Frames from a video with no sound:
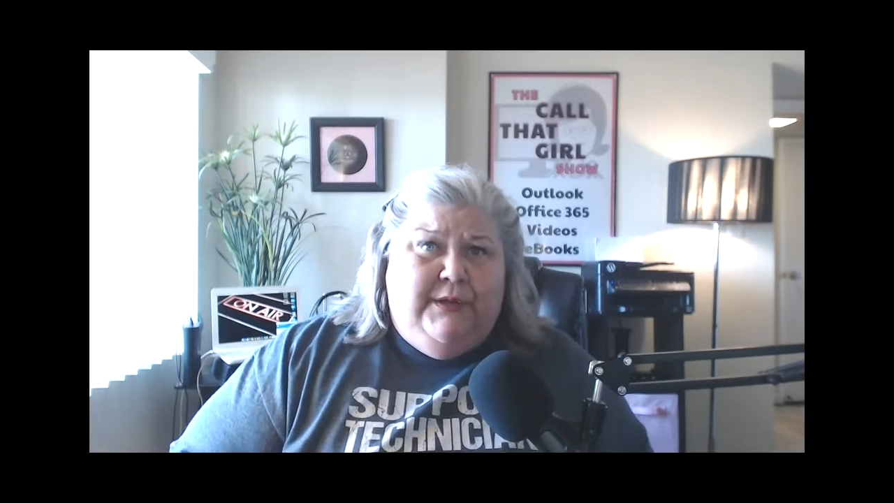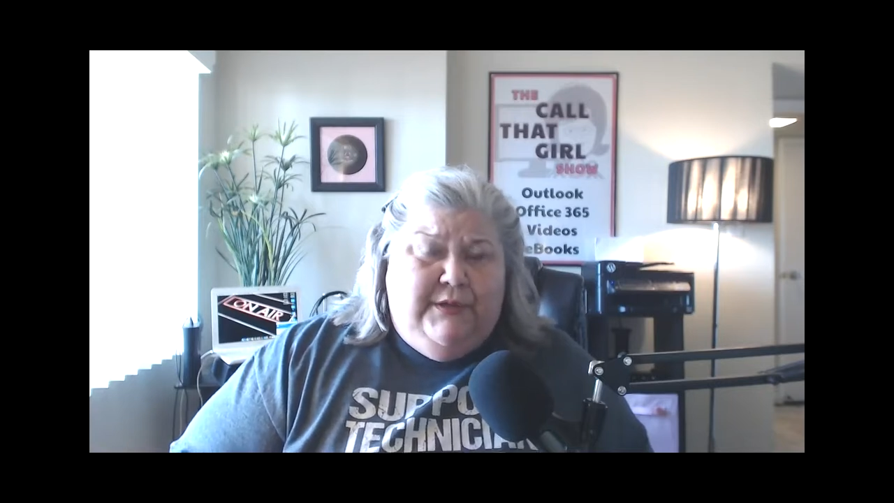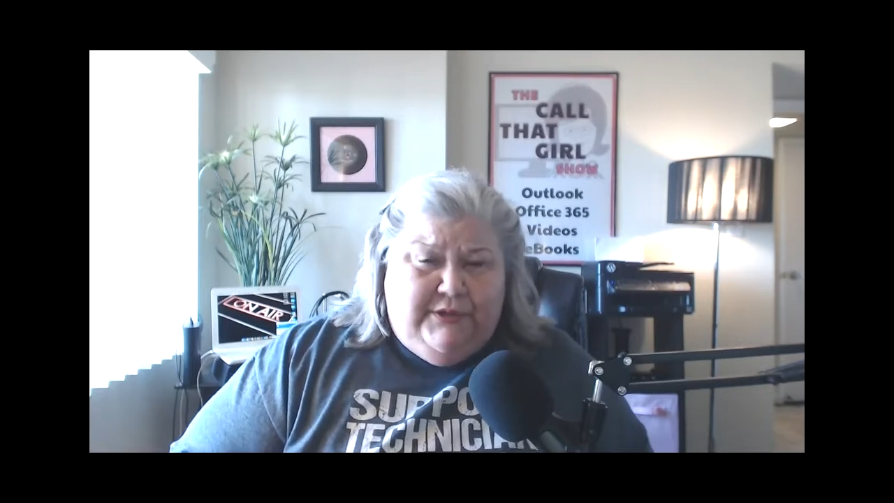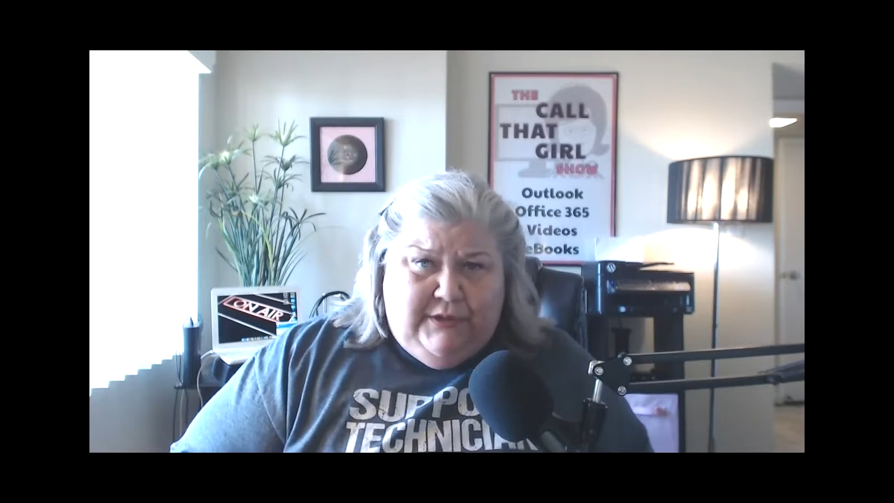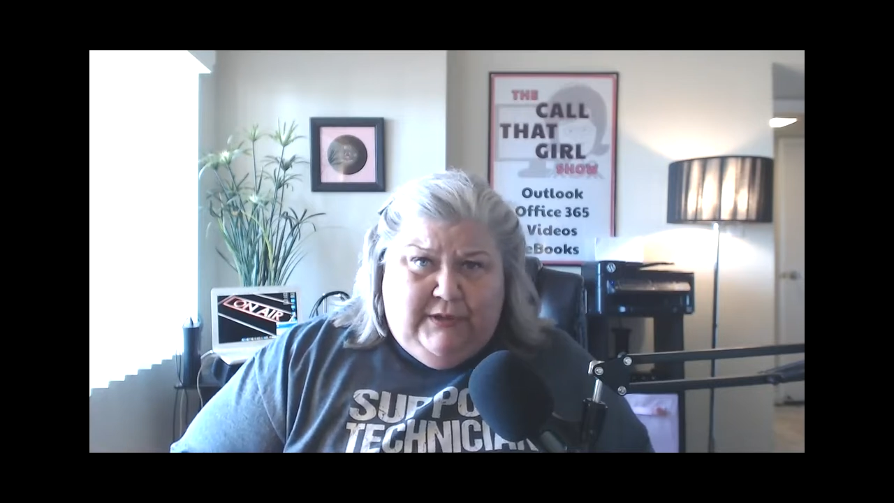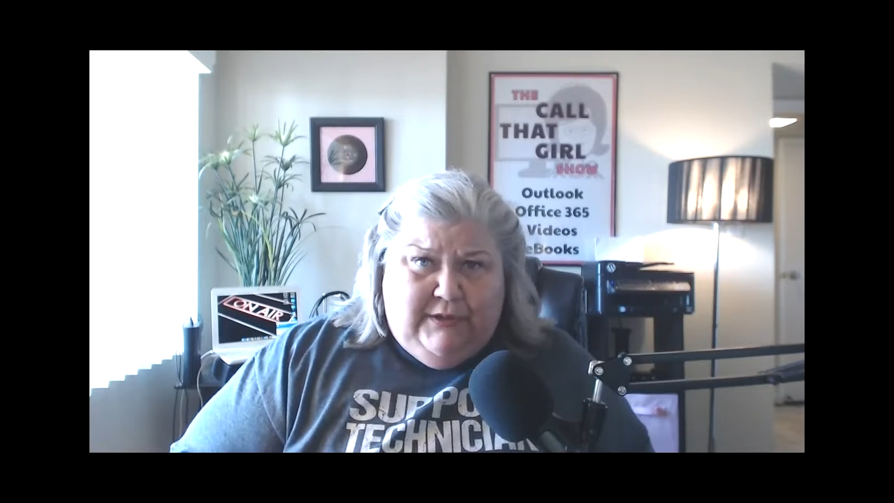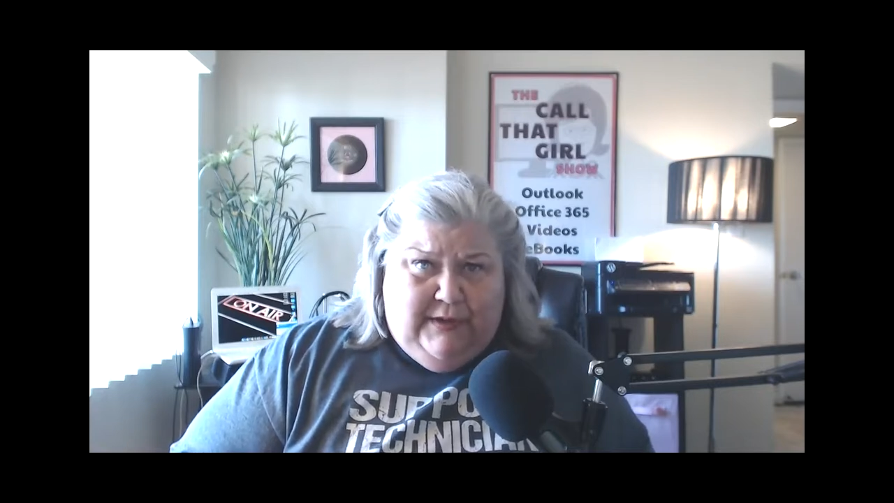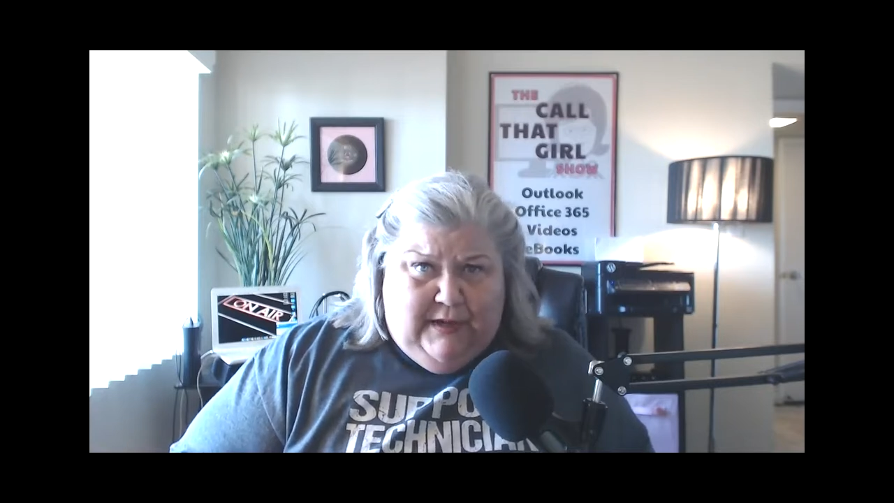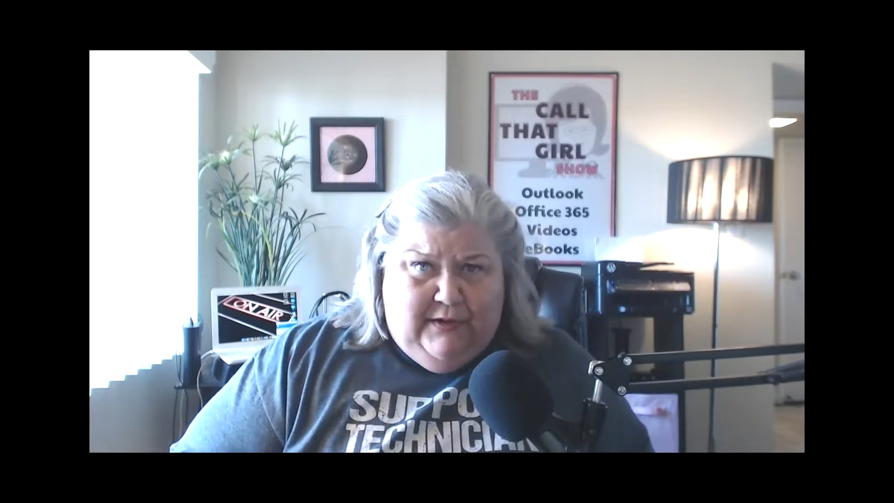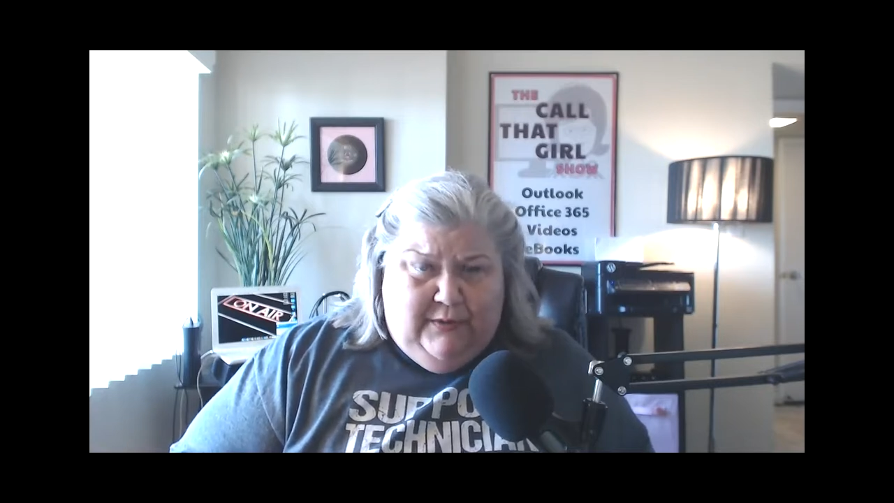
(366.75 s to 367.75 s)
you should learn
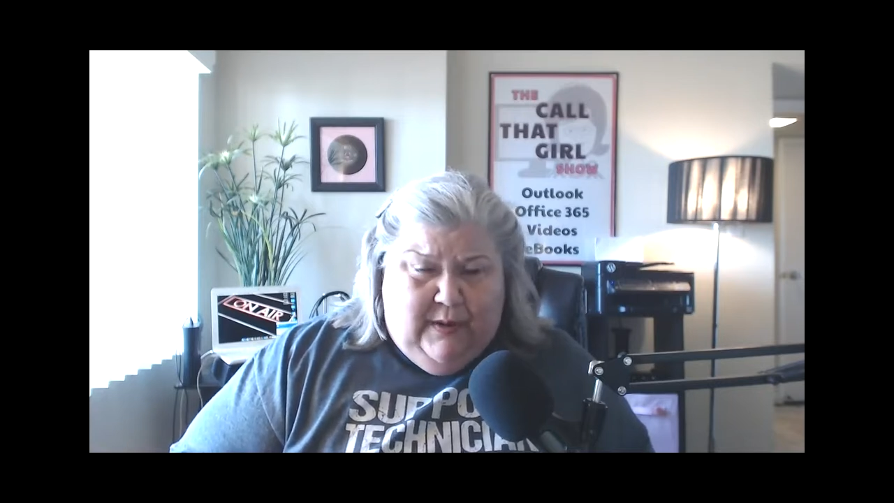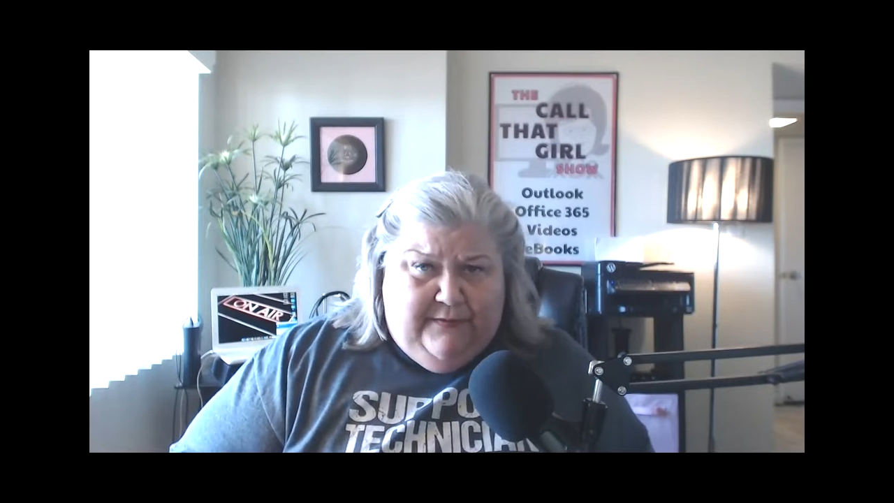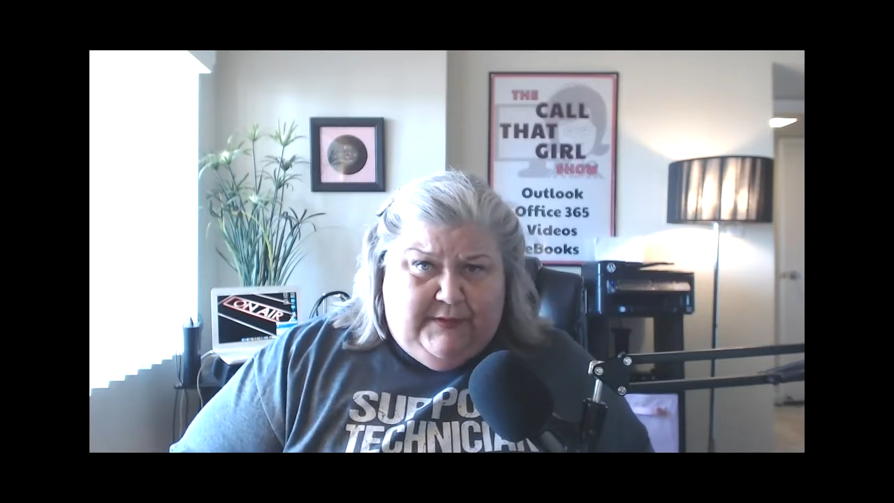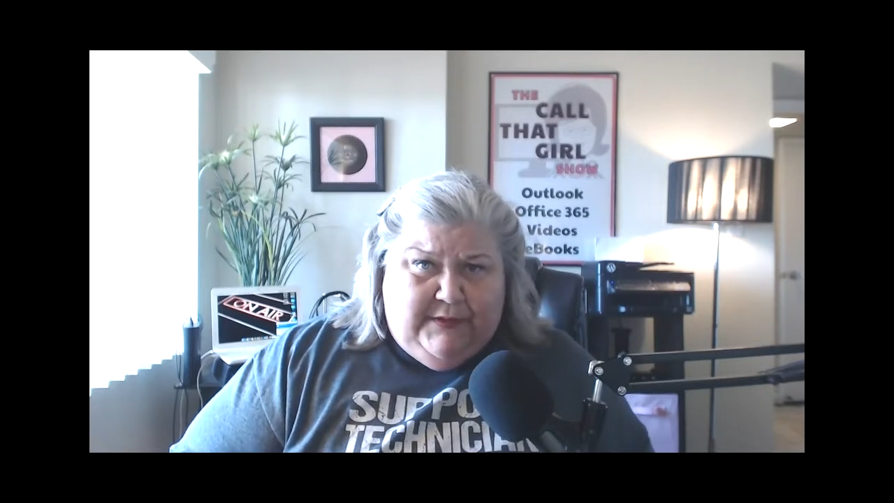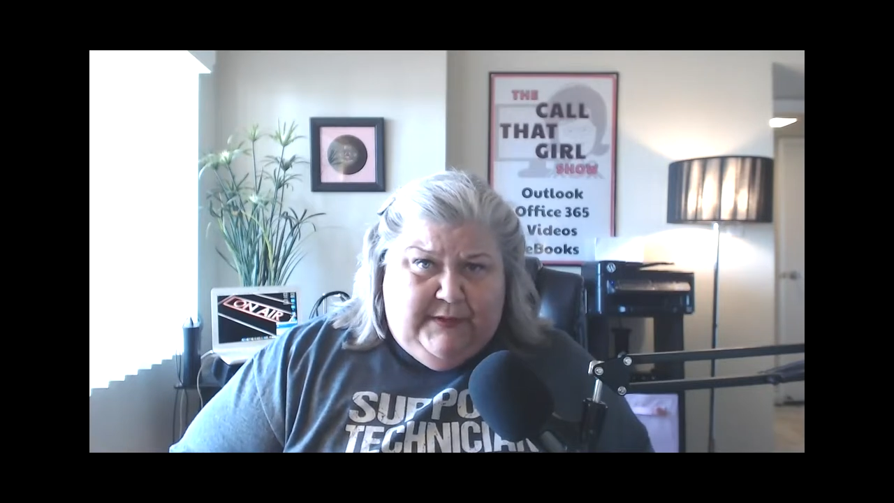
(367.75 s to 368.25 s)
how to do Office